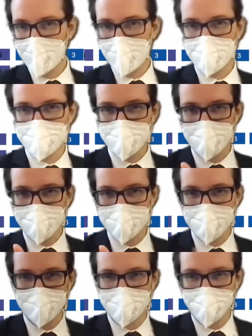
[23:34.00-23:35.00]
I see hands
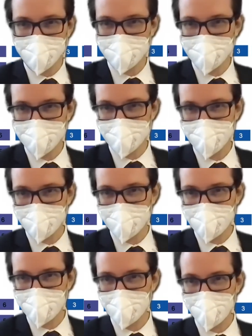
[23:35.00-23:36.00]
like this
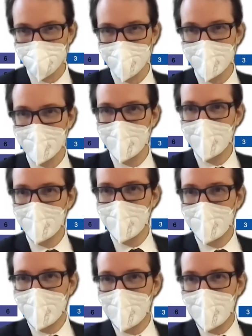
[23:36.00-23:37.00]
in Zoom.
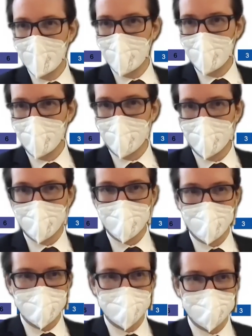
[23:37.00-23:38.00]
All
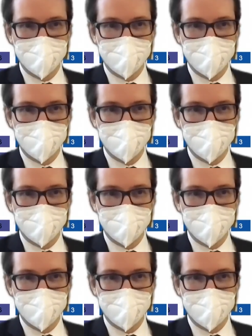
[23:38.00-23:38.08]
right.